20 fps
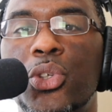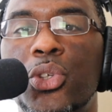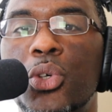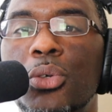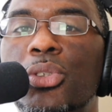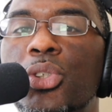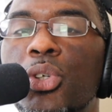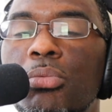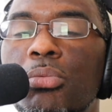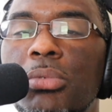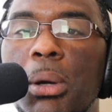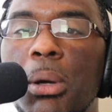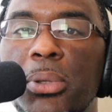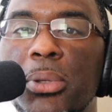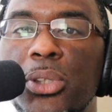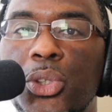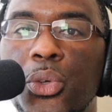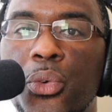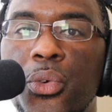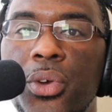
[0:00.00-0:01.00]
YouTube
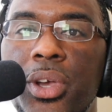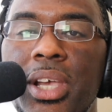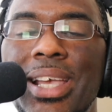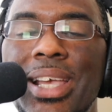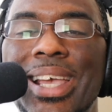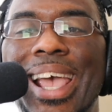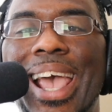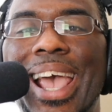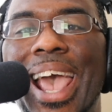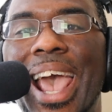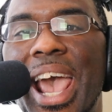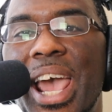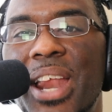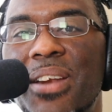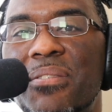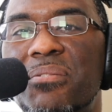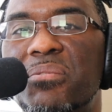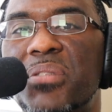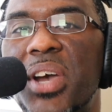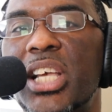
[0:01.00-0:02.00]
#3,
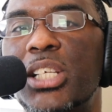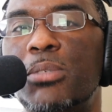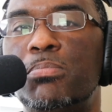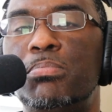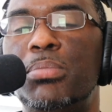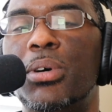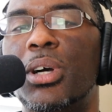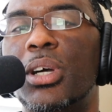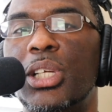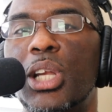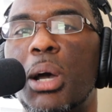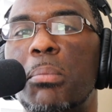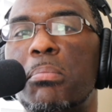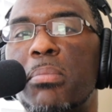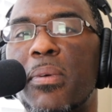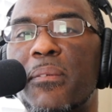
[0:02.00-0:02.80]
and Facebook